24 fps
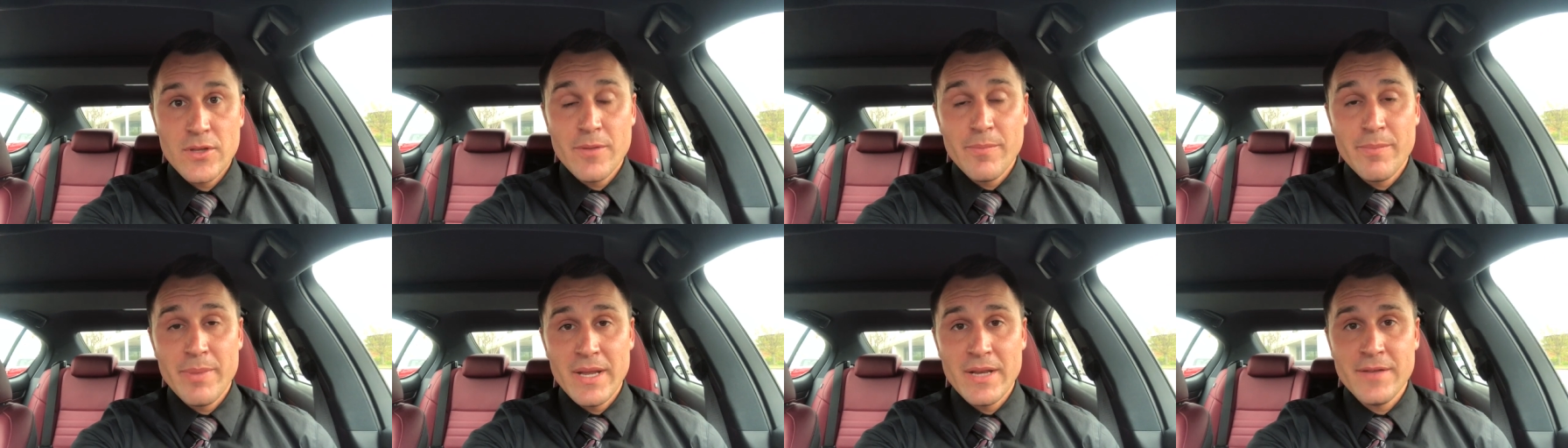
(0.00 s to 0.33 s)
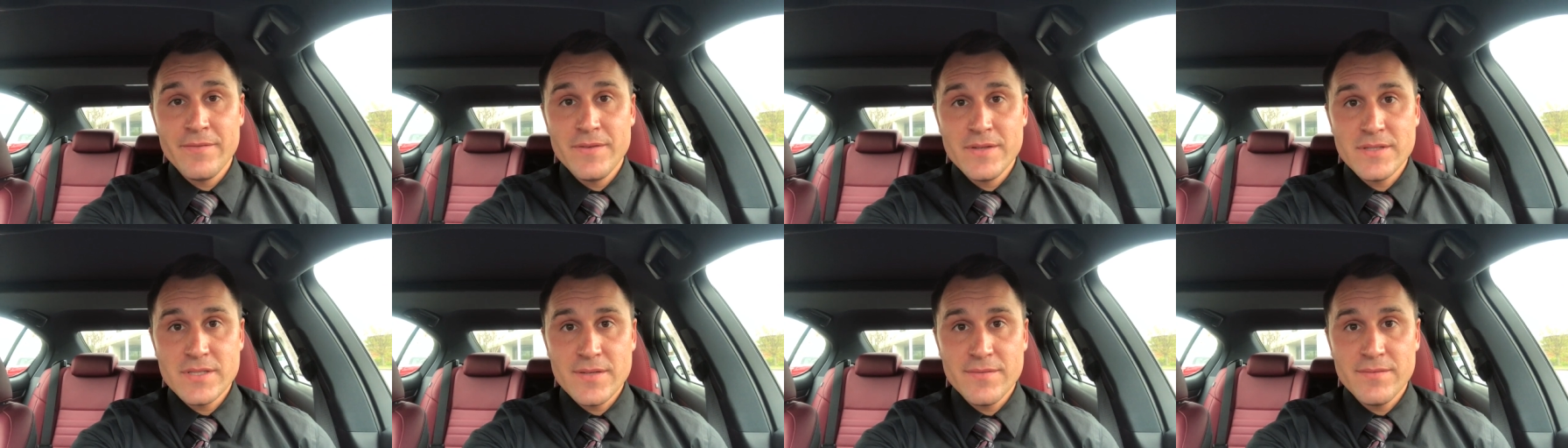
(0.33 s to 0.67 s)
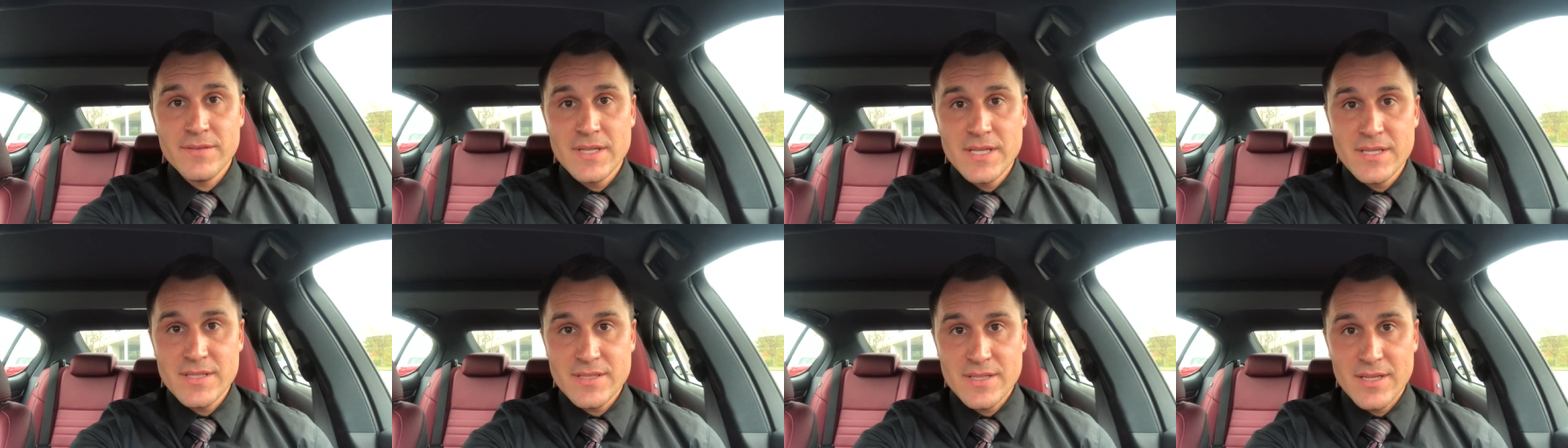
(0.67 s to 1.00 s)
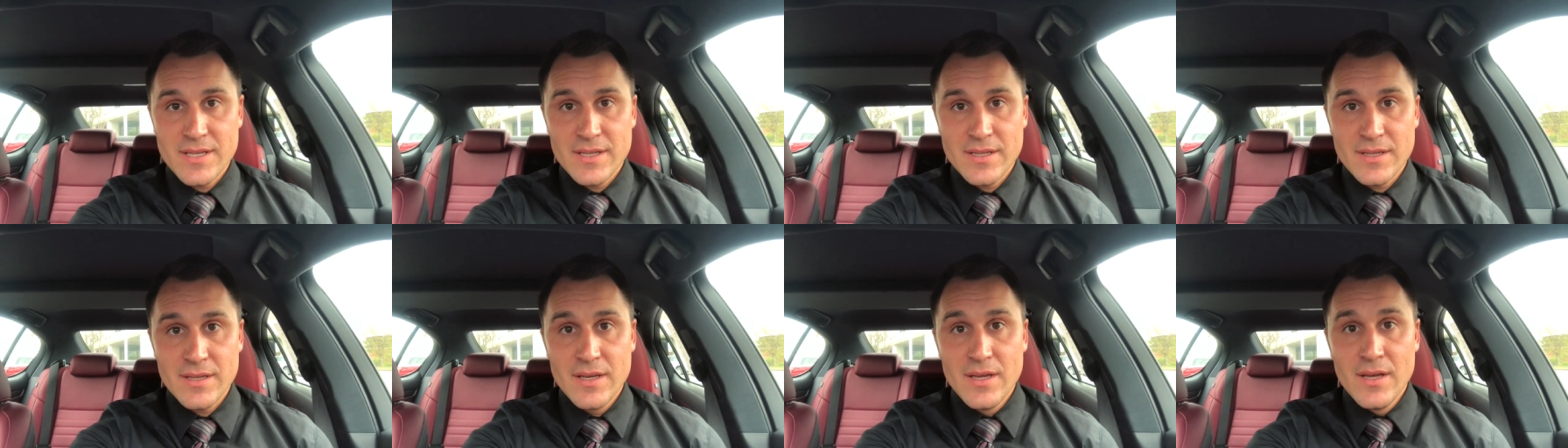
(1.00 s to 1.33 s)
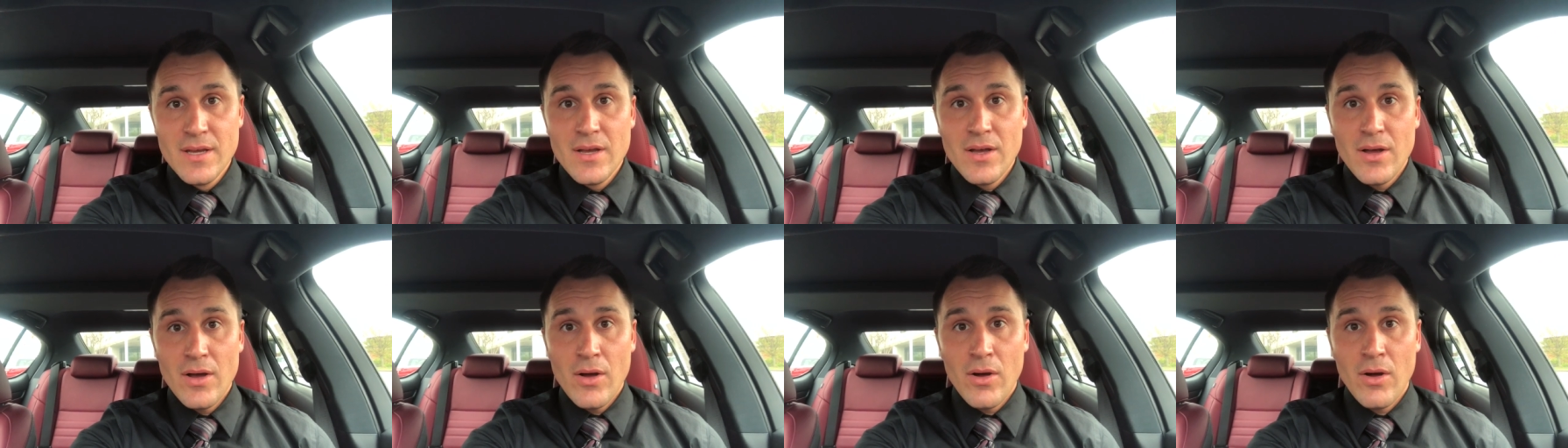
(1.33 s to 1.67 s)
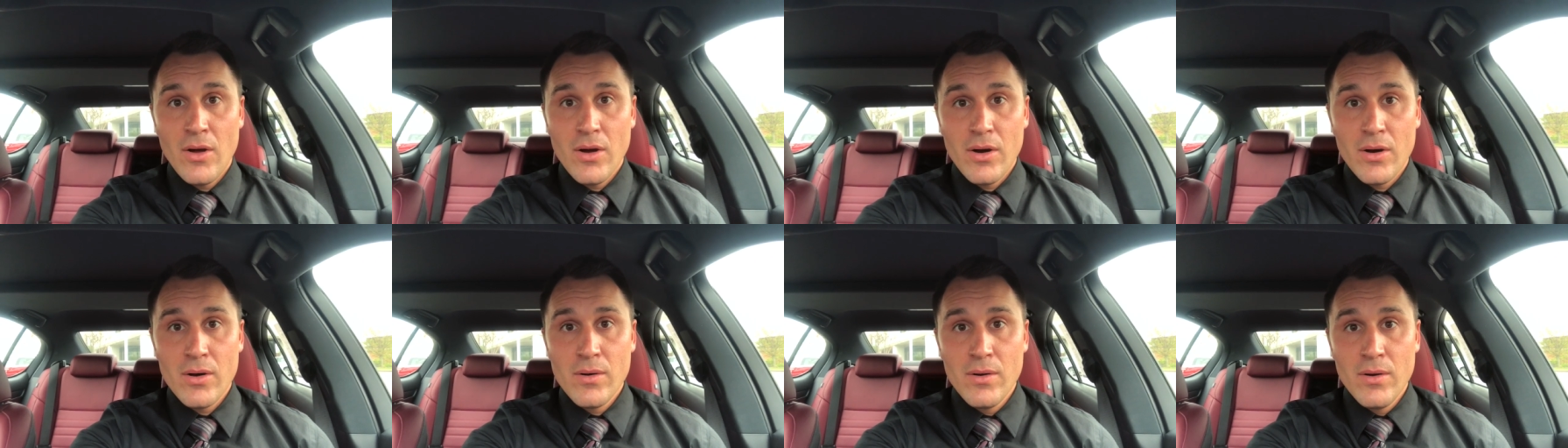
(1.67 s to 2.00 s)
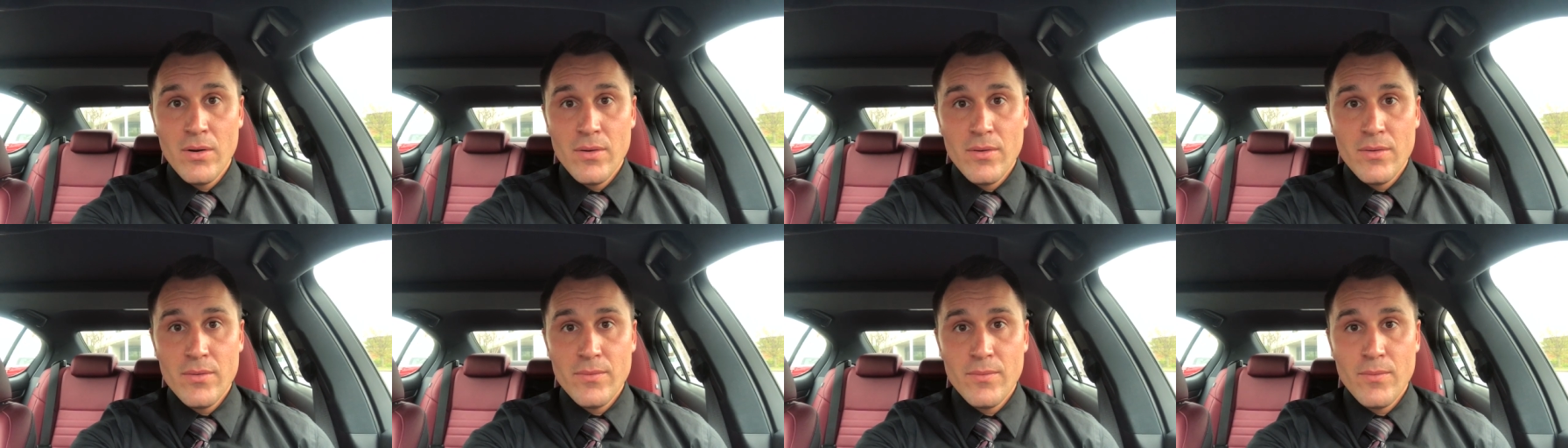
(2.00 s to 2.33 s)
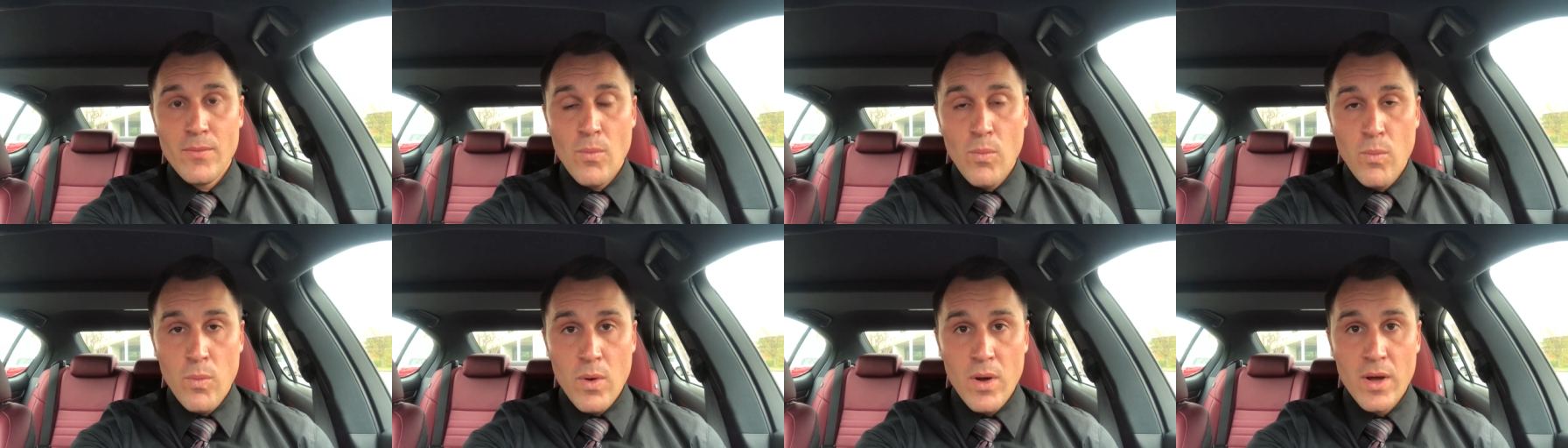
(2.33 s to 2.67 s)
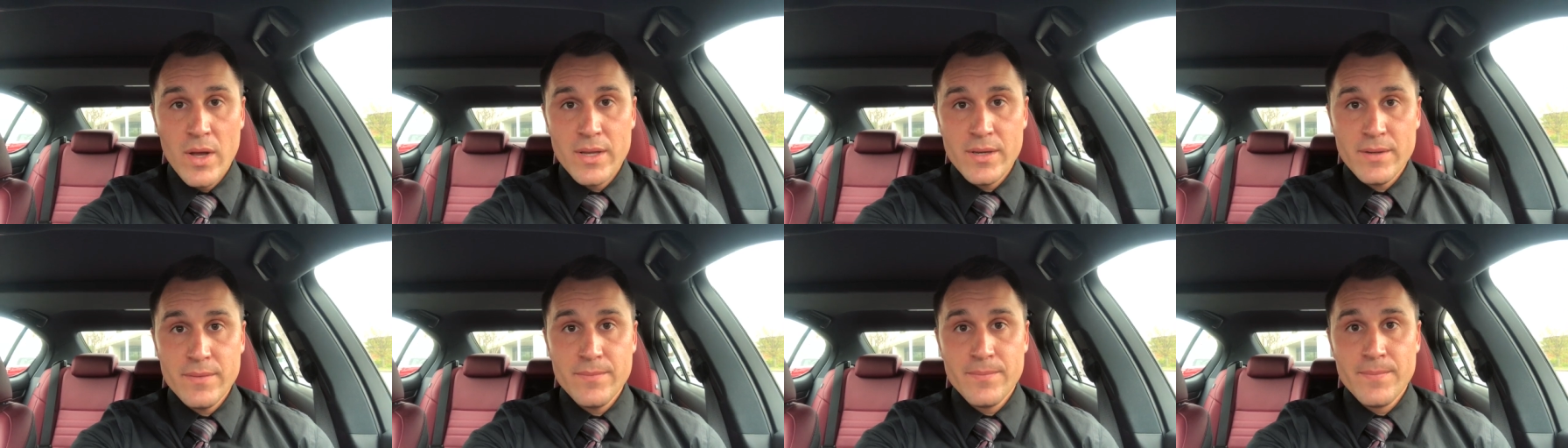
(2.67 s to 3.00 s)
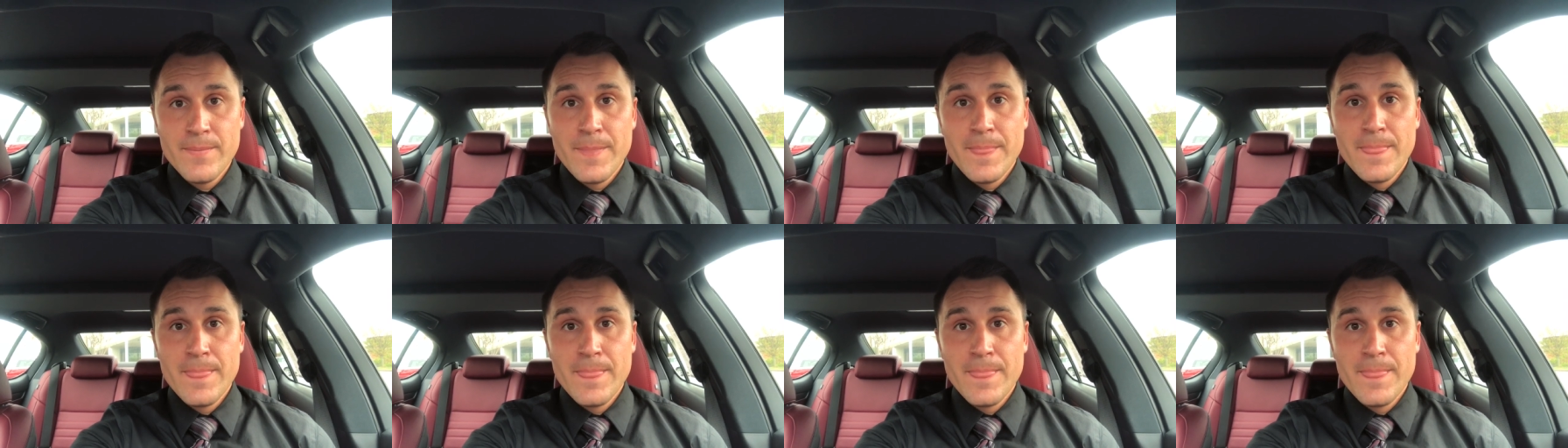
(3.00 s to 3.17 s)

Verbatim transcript: the benefits of leasing are one,